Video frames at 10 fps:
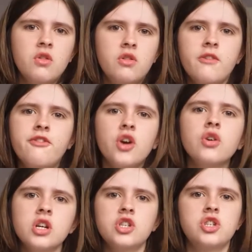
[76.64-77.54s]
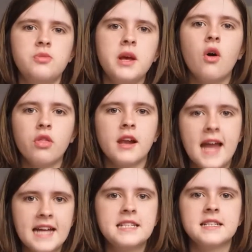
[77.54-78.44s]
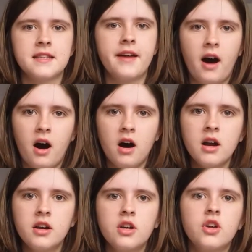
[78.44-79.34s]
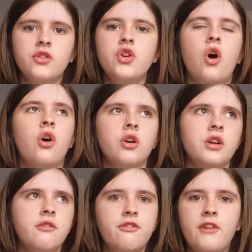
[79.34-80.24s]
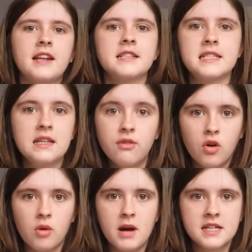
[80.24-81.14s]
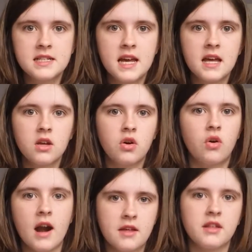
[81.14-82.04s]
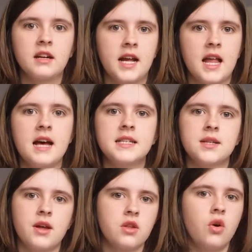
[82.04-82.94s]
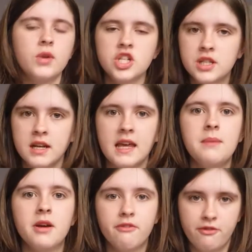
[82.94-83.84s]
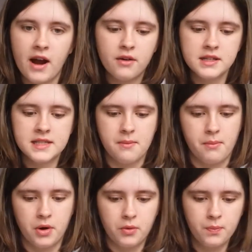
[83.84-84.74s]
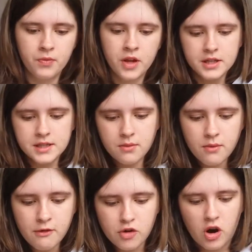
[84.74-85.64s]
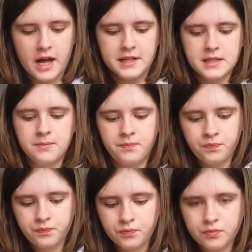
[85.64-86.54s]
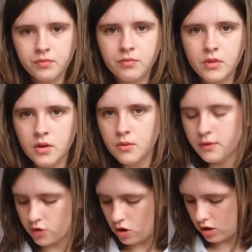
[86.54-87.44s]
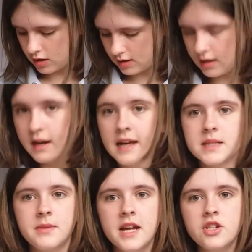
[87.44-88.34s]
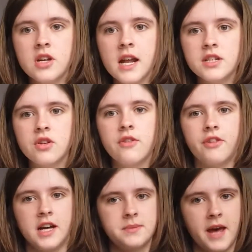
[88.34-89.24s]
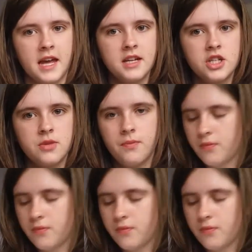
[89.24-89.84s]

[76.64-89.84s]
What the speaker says: the focus should be on the letters and the art, not on fancy formatting or anything like that, so I thought we're just going to keep it very simple. So what we've got is, we've got an explanatory letter on the first page,